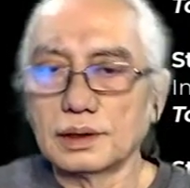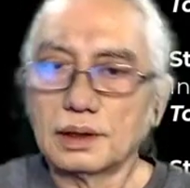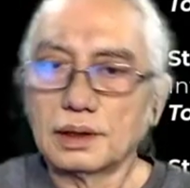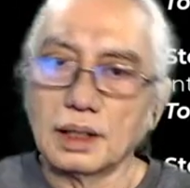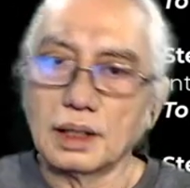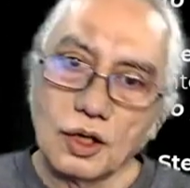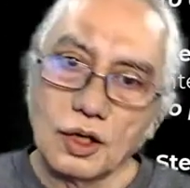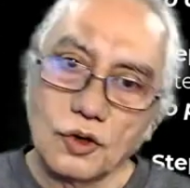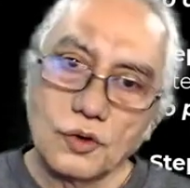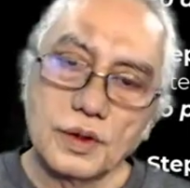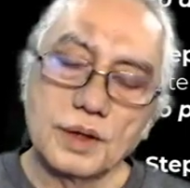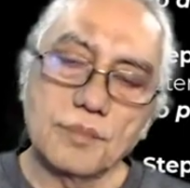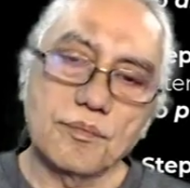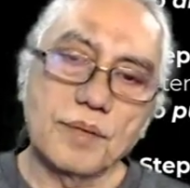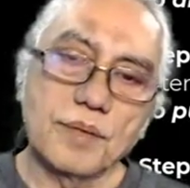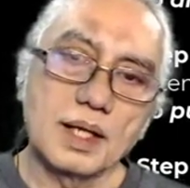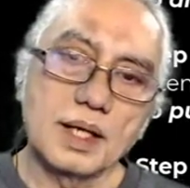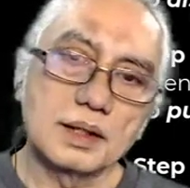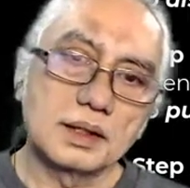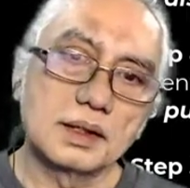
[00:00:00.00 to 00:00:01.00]
The lower
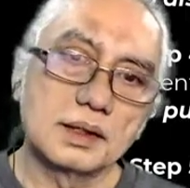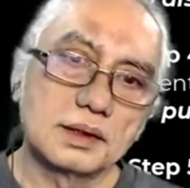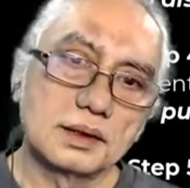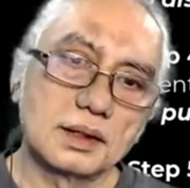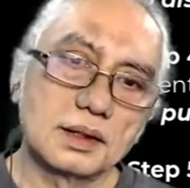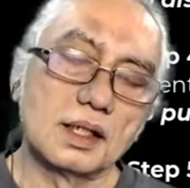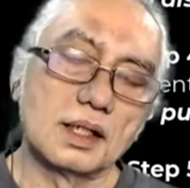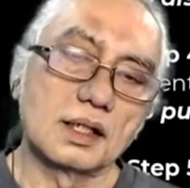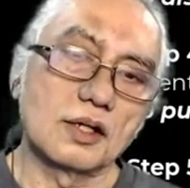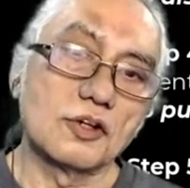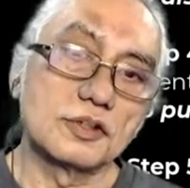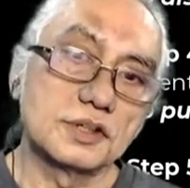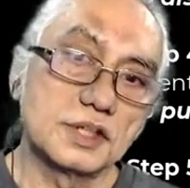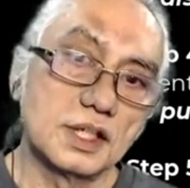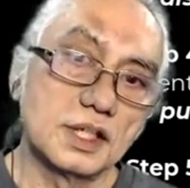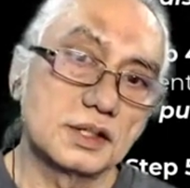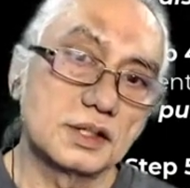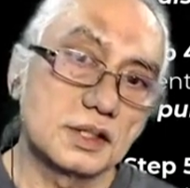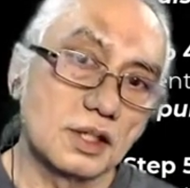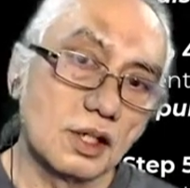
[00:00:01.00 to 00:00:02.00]
part
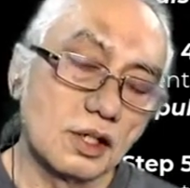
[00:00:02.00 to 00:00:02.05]
consists